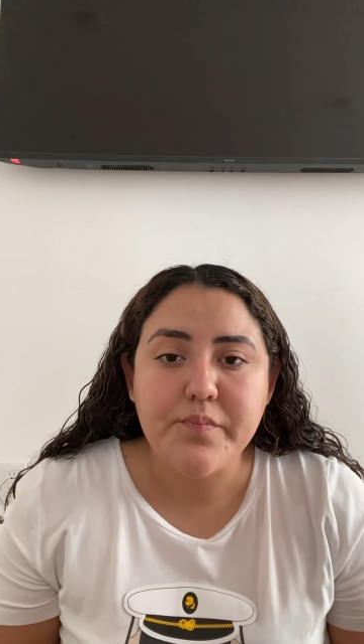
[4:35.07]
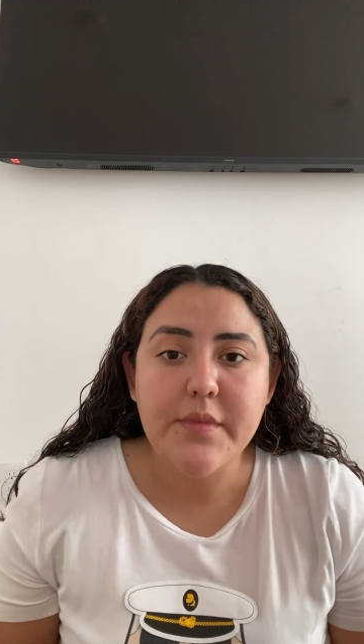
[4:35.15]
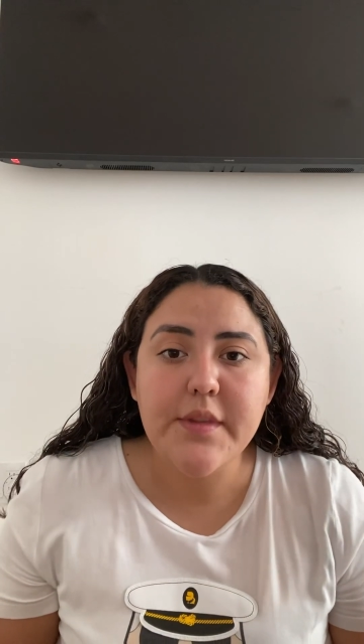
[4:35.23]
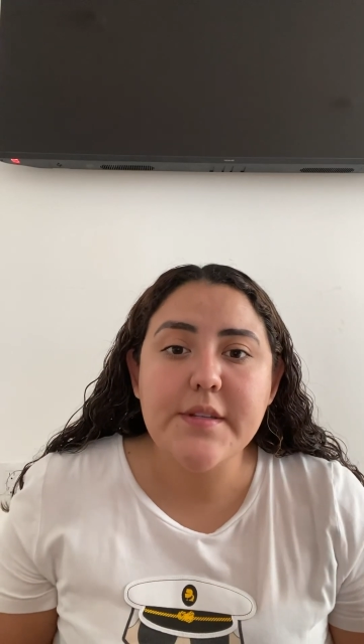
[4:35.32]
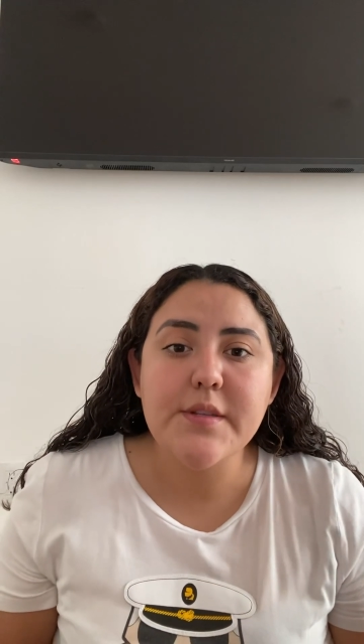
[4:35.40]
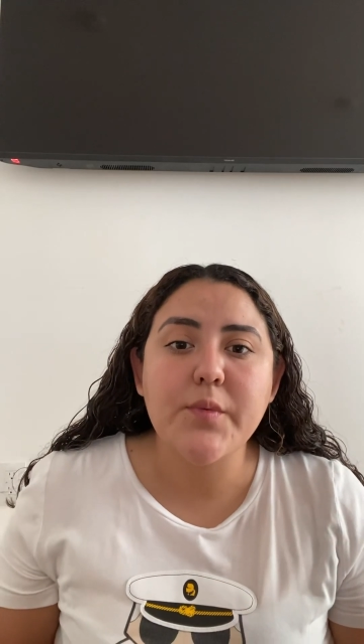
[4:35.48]

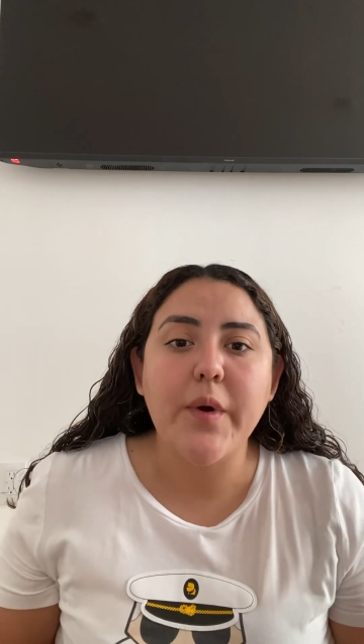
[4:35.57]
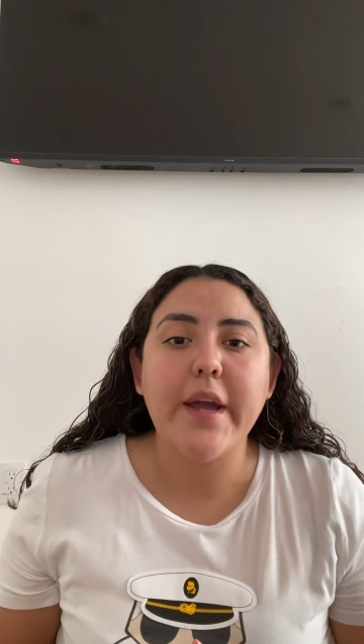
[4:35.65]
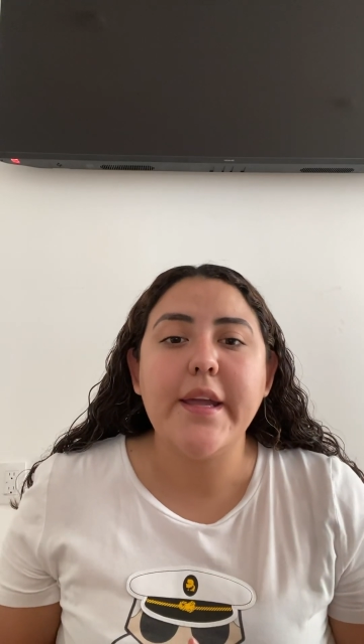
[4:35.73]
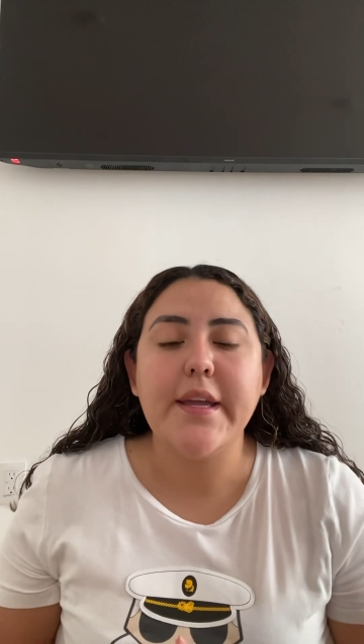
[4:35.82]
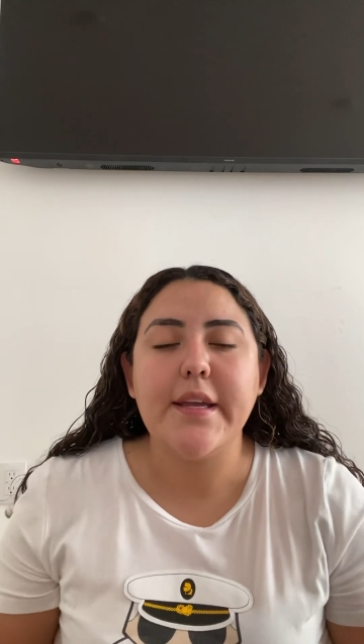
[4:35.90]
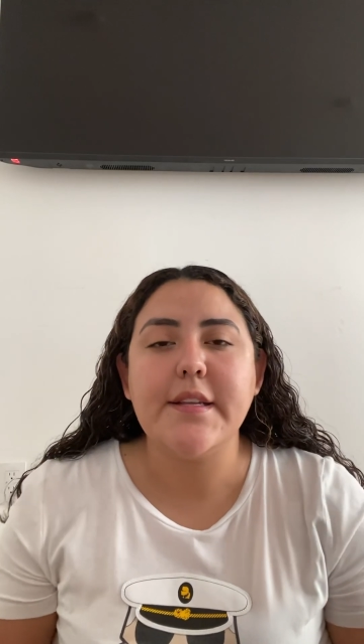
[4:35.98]
This is
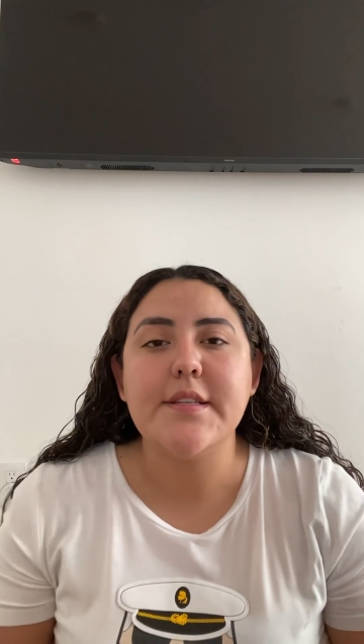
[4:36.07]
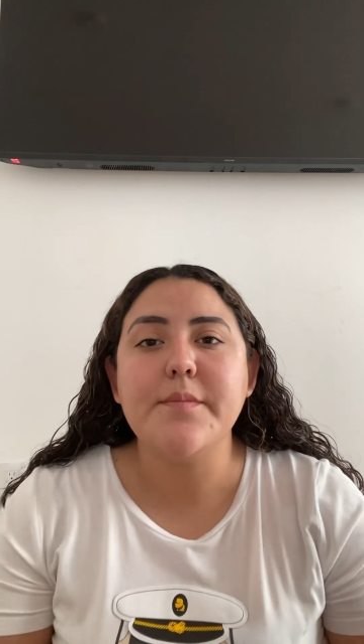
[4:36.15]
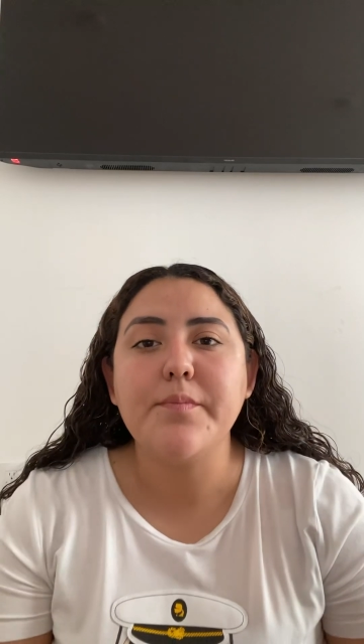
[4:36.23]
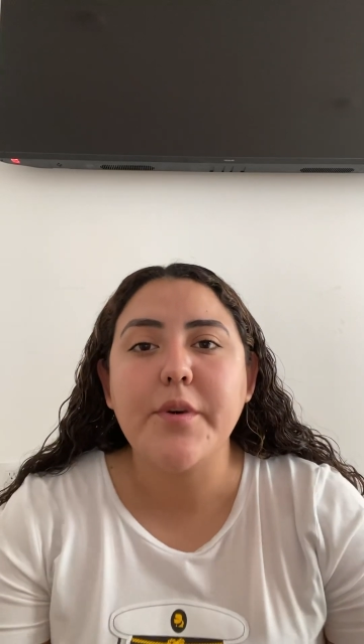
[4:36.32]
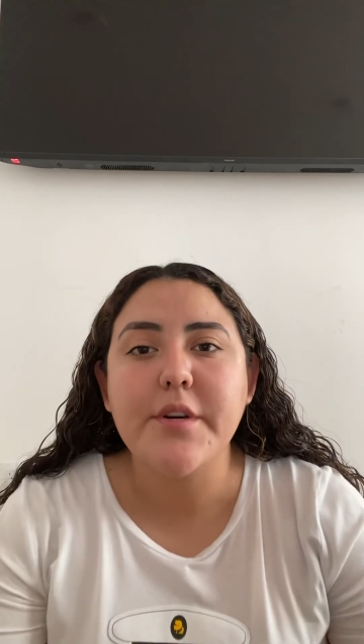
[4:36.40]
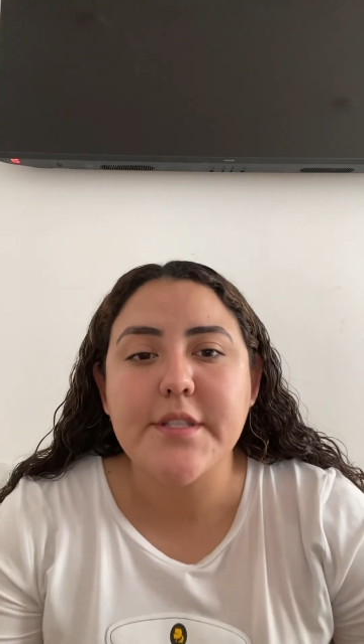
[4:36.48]
why it is
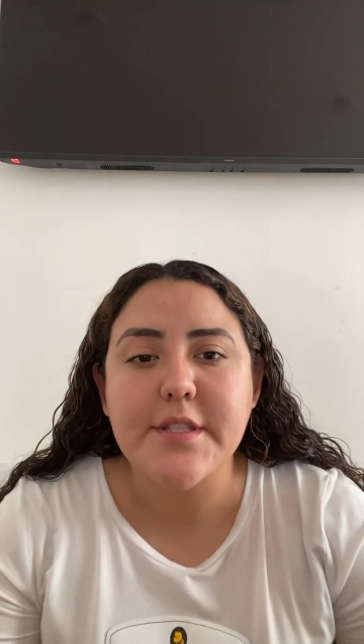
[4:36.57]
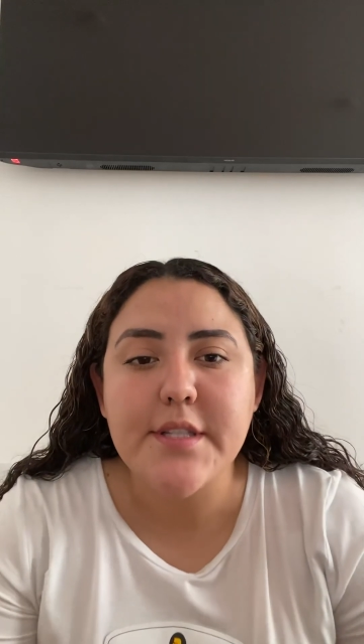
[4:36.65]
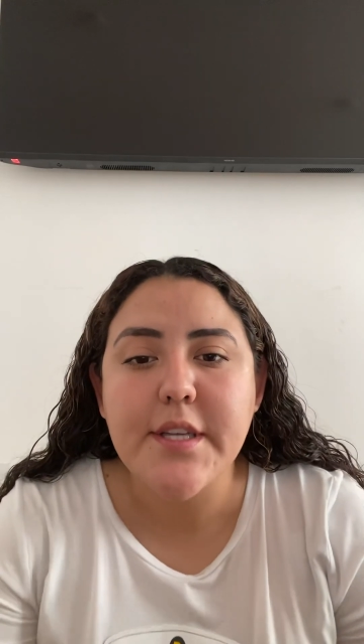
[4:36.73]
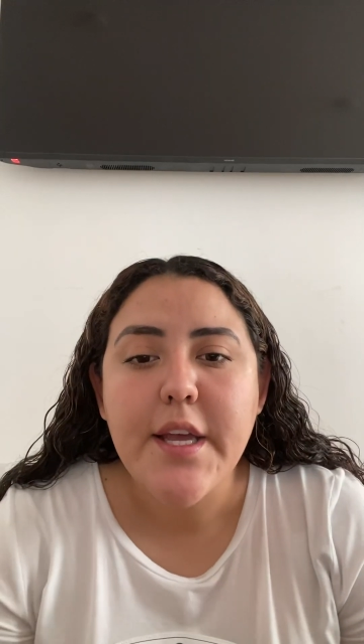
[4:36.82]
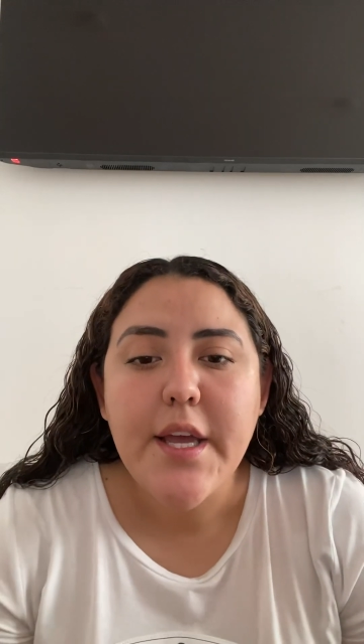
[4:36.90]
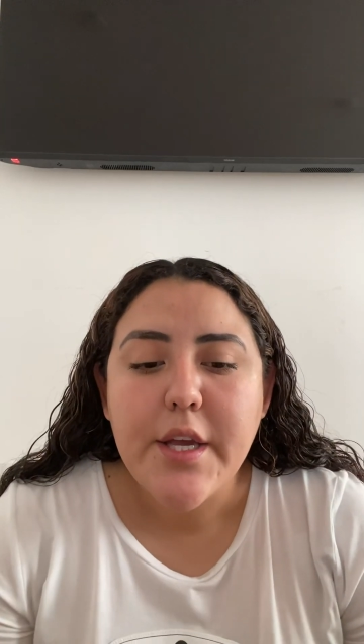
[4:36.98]

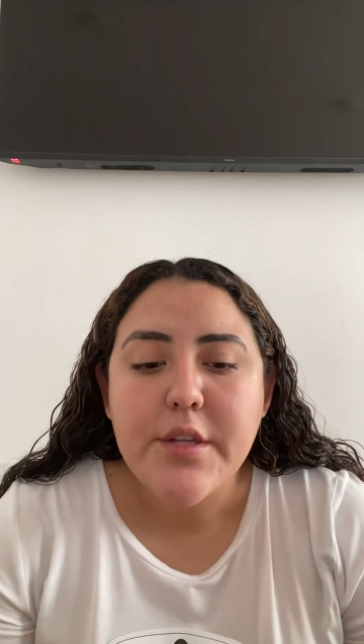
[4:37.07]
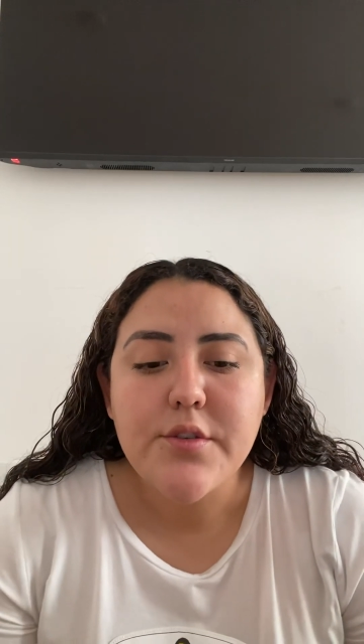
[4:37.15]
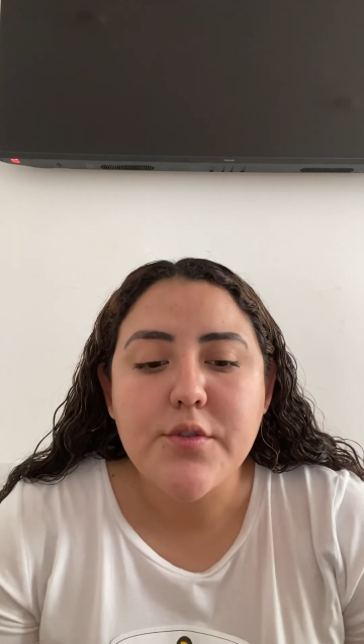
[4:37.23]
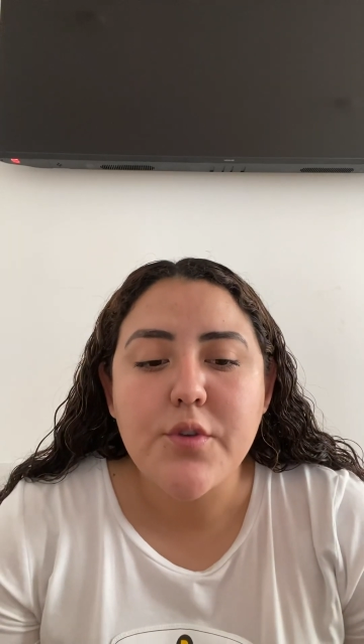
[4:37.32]
important to